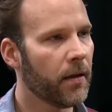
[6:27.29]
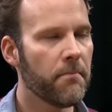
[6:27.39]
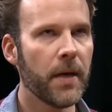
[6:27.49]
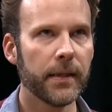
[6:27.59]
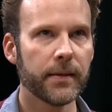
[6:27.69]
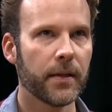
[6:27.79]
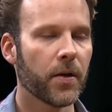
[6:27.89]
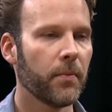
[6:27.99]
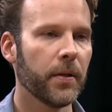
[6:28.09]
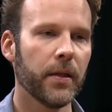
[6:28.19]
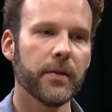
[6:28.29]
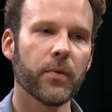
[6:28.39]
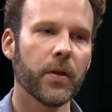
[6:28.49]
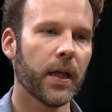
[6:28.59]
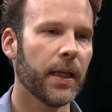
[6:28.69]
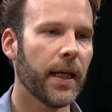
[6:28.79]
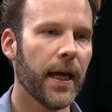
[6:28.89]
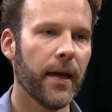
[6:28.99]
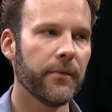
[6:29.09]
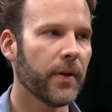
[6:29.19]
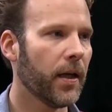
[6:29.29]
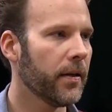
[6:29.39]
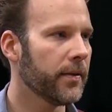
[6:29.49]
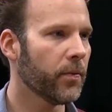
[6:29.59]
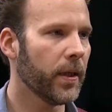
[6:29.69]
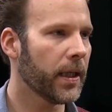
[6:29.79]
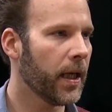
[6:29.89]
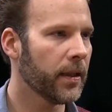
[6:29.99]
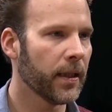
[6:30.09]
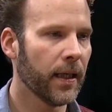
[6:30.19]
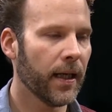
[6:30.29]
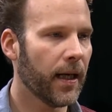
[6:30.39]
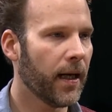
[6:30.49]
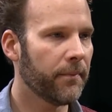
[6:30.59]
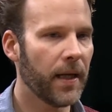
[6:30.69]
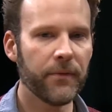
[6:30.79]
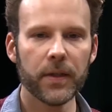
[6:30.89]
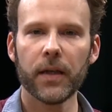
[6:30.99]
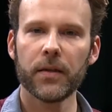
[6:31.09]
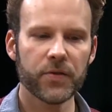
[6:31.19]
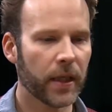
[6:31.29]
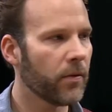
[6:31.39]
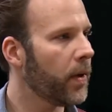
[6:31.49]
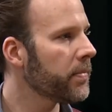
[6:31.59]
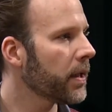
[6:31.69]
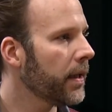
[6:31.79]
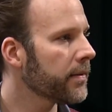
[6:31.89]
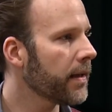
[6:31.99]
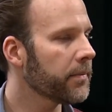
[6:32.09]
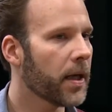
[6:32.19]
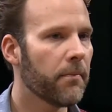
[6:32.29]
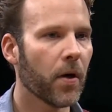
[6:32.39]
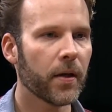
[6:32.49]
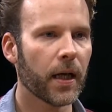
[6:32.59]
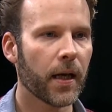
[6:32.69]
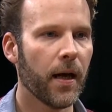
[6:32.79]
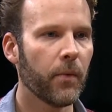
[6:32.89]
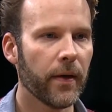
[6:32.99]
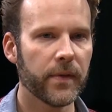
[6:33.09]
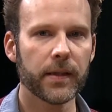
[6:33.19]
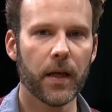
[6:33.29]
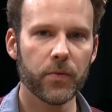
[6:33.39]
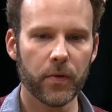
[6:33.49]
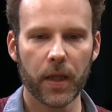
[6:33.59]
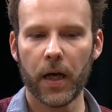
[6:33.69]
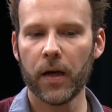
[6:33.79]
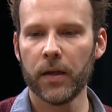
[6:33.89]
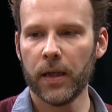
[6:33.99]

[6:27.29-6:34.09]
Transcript: an amazing guitar player, we're lucky to have this weekend. Every day, you check the website, stoptimebar.com. We have the schedule there,